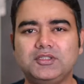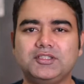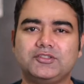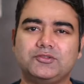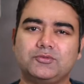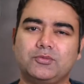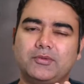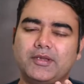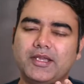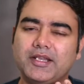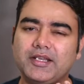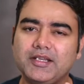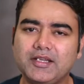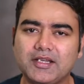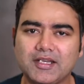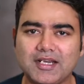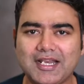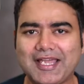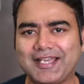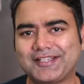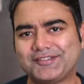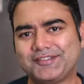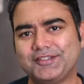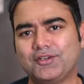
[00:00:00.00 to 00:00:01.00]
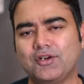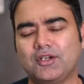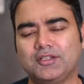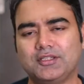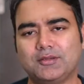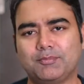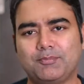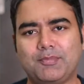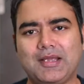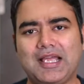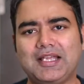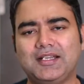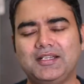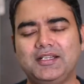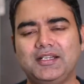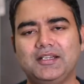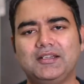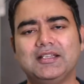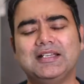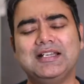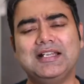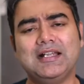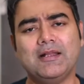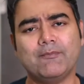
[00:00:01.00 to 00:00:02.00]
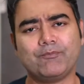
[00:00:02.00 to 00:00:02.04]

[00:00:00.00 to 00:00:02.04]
it's very relaxing on the palate.